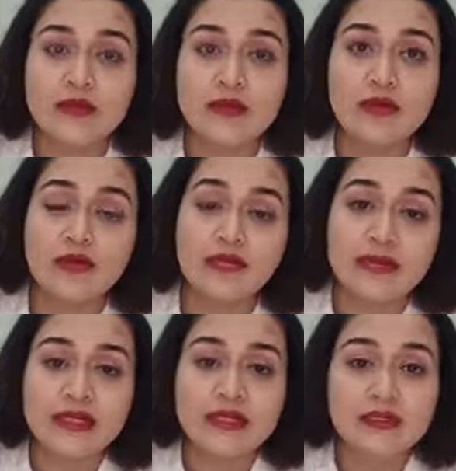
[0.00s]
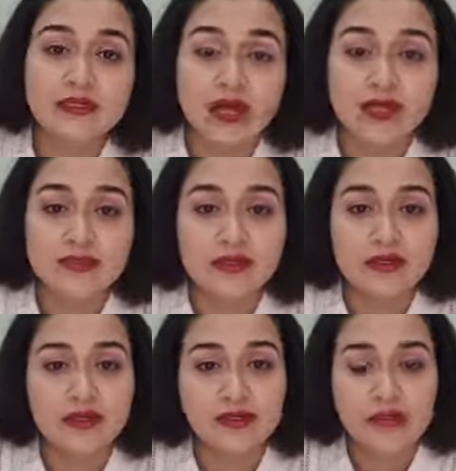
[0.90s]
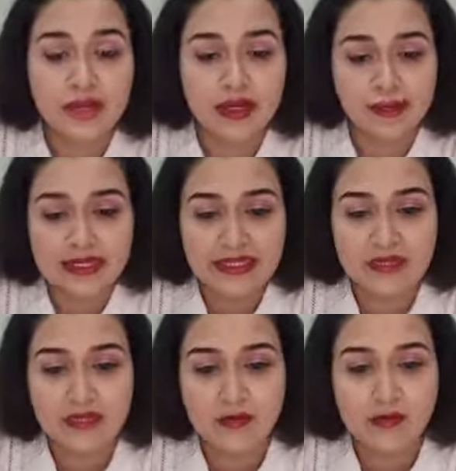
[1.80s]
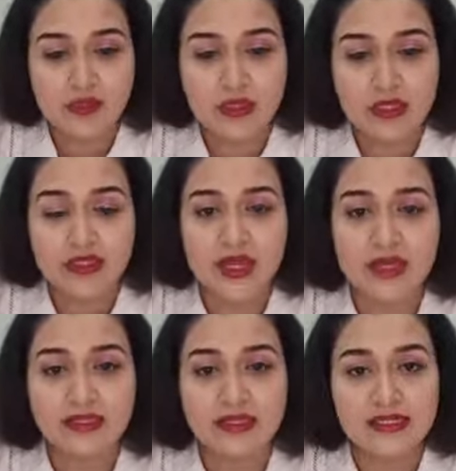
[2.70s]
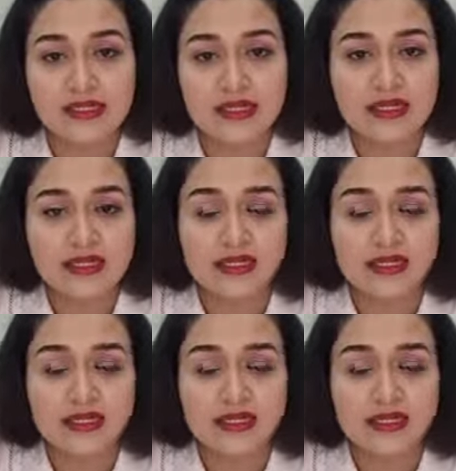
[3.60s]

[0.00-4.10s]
So many a times the patient comes to us and they say,